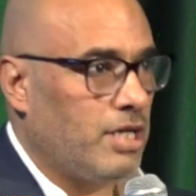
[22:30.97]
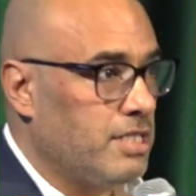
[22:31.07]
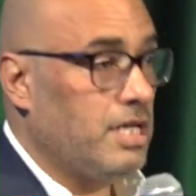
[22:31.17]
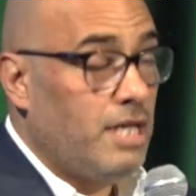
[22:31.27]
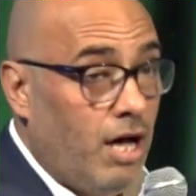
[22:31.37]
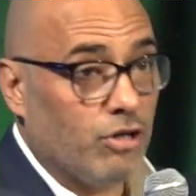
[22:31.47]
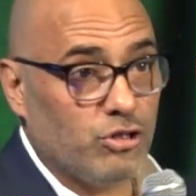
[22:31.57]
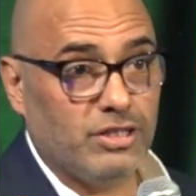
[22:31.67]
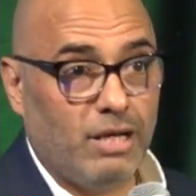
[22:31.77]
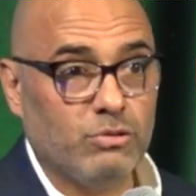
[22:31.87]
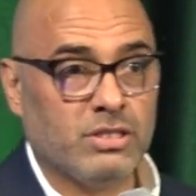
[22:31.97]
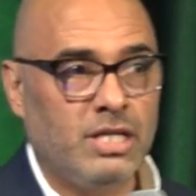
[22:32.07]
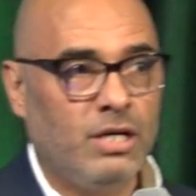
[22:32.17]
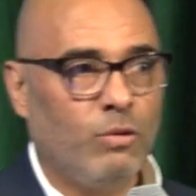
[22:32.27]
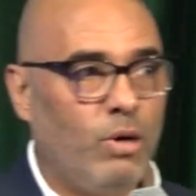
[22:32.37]
I say, "Yeah, Akshat, that was
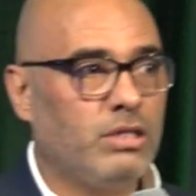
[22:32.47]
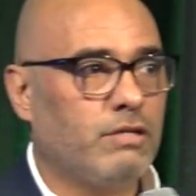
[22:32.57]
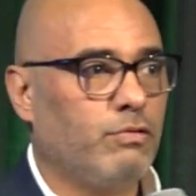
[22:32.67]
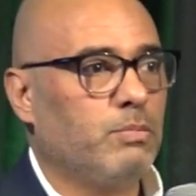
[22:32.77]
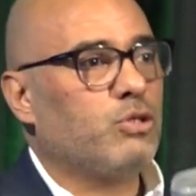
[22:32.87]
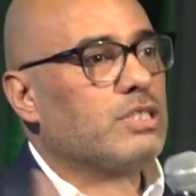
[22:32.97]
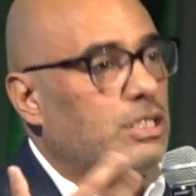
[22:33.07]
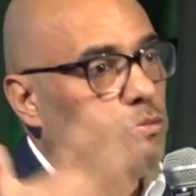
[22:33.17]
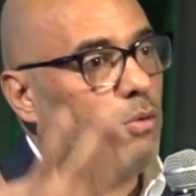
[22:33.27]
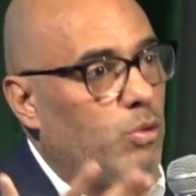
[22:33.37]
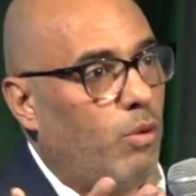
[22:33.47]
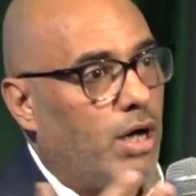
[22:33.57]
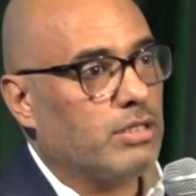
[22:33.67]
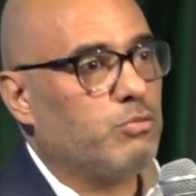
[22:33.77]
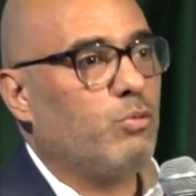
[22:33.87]
wonderful, because that's what we want.